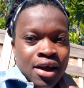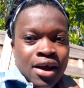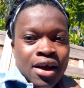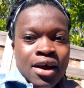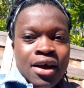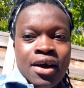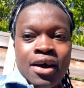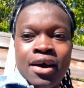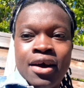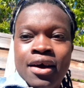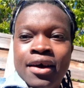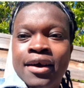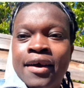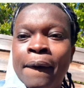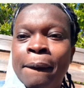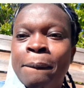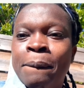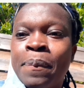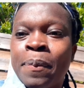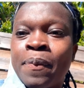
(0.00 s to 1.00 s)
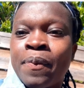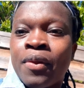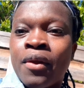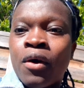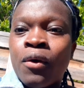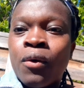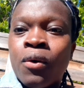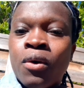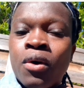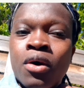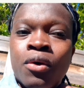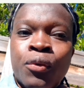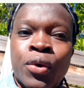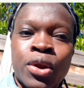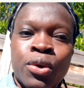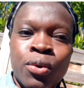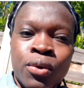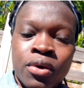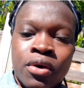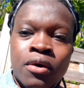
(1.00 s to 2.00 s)
I we
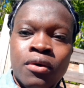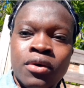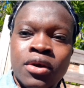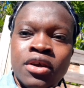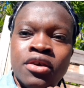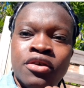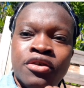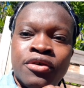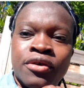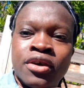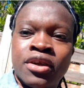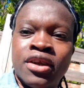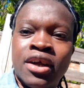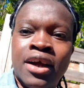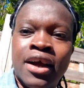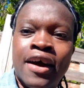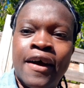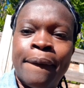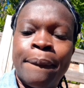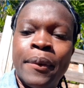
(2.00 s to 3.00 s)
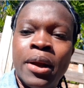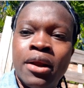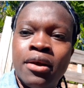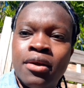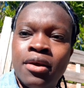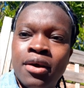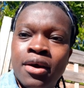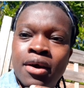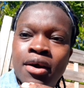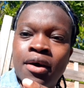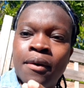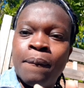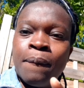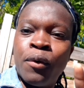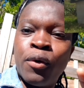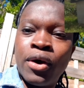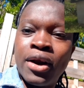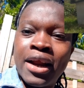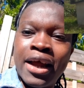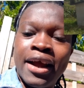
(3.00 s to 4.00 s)
took down this structure and built it
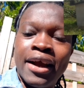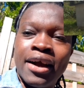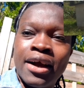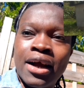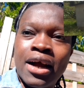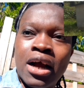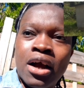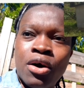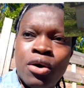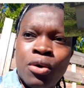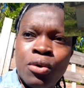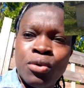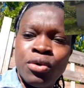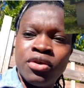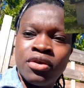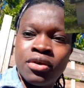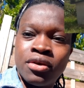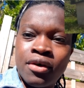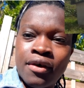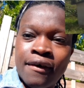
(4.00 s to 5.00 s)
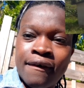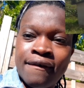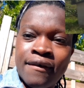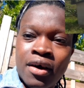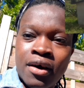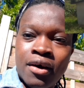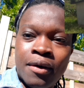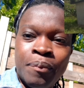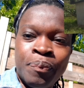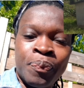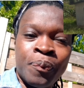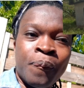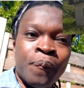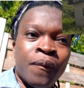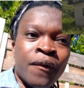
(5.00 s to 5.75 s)
more like a house farm.